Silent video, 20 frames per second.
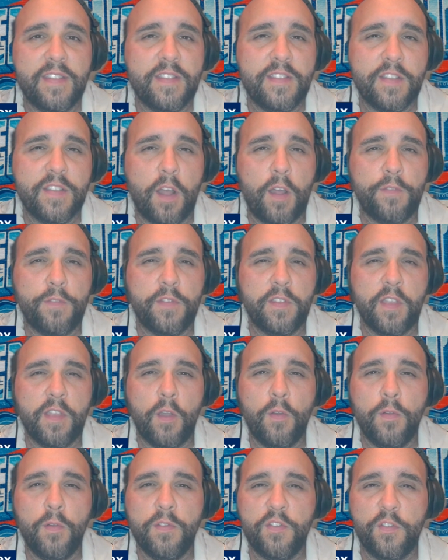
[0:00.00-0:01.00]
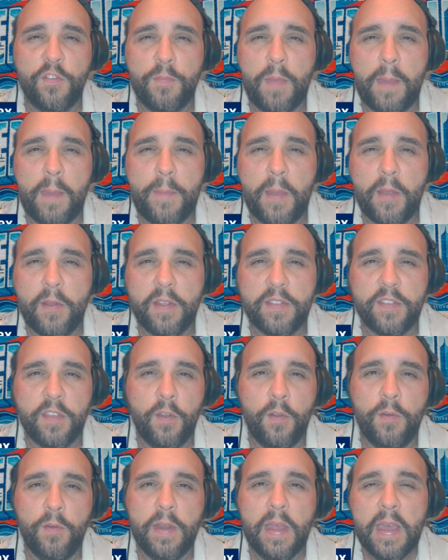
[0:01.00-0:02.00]
and soft tones of my
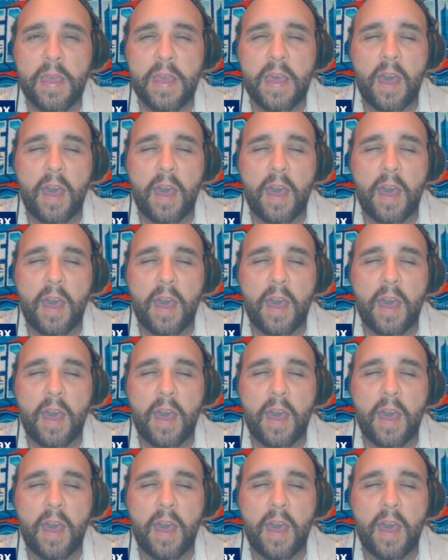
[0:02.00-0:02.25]
baritone